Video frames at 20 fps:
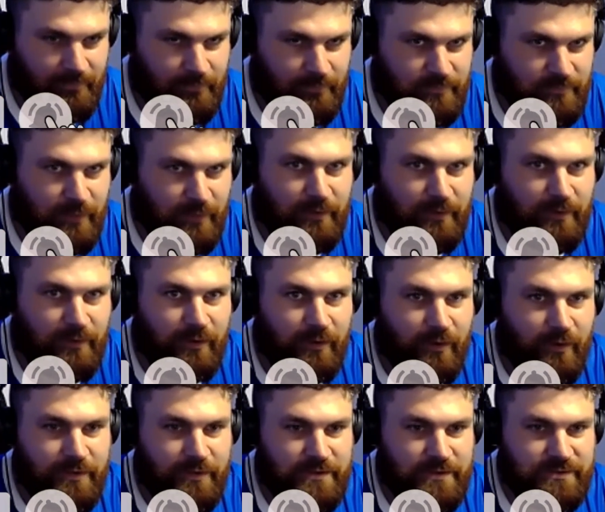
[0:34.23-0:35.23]
What's going on,
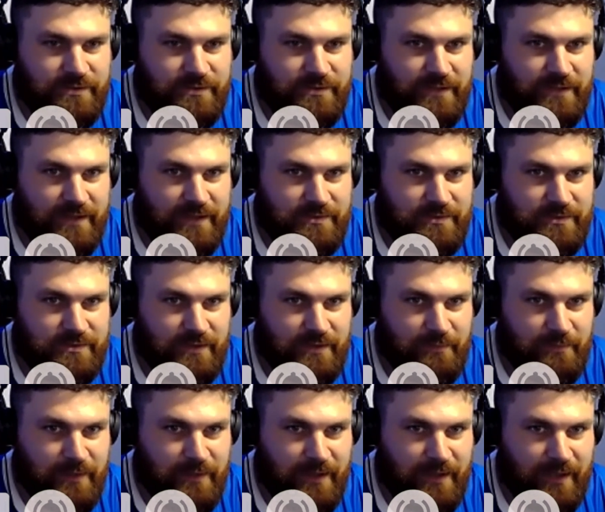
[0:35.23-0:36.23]
guys? It's
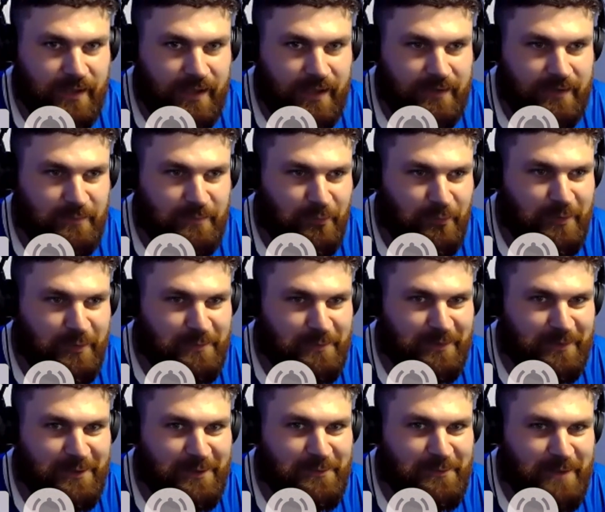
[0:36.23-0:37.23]
me again, the boy in
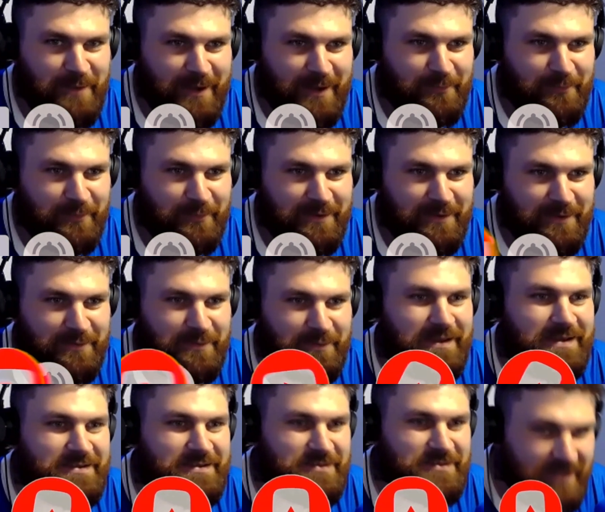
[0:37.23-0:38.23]
blue, back with
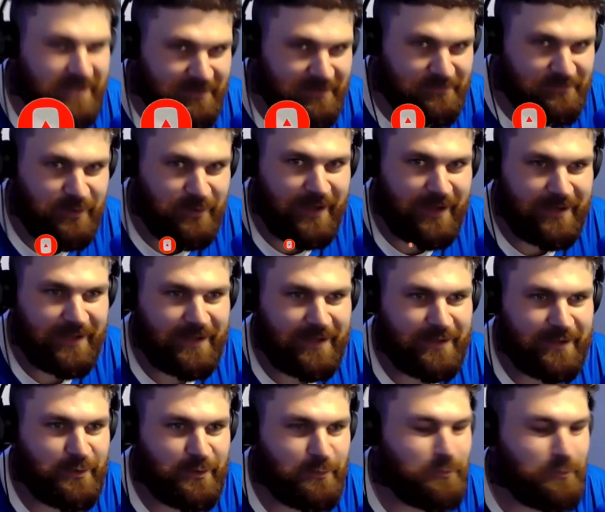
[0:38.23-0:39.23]
Steve
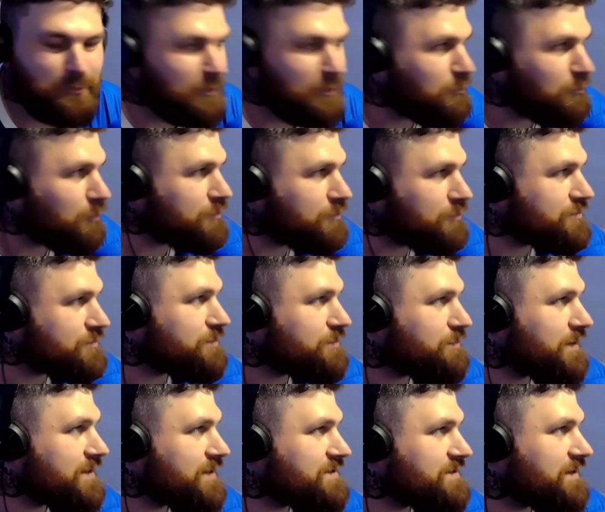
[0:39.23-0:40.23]
Trainer, who runs
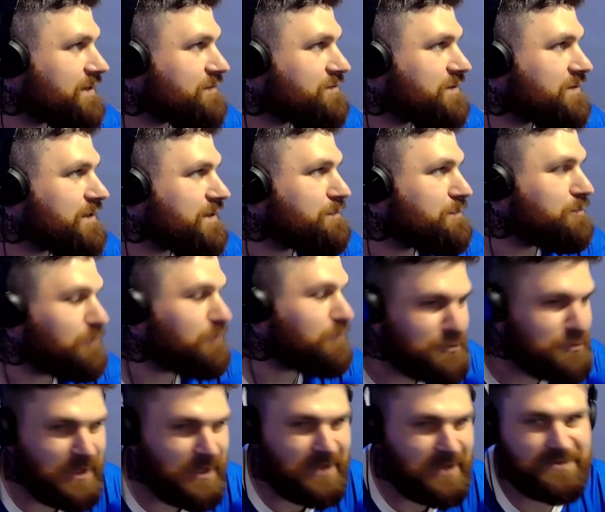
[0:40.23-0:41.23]
Bcfc, the
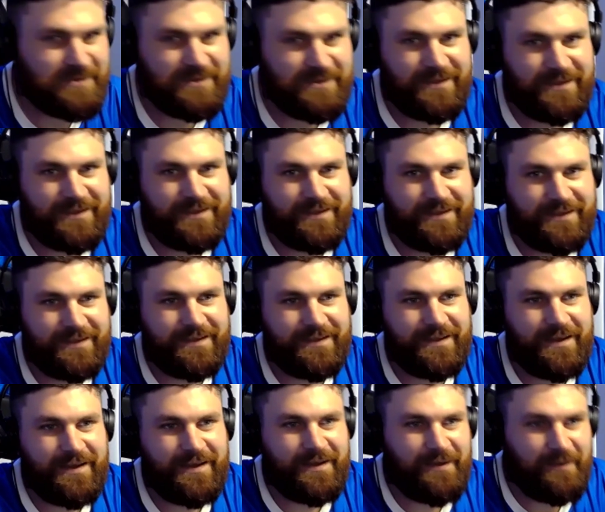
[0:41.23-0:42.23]
project
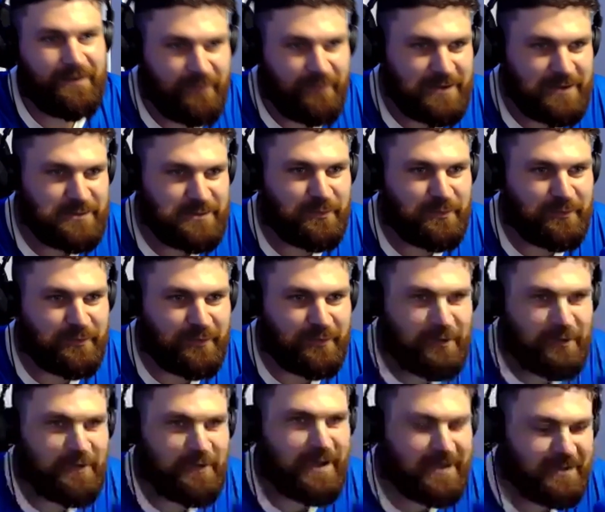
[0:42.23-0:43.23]
Facebook
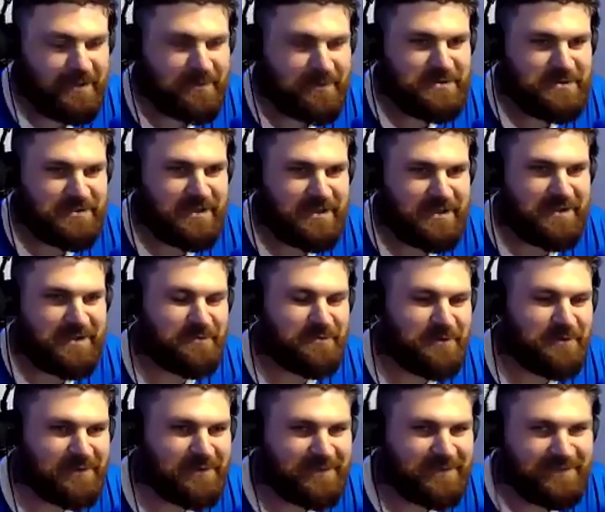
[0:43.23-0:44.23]
group. How you doing, Steve?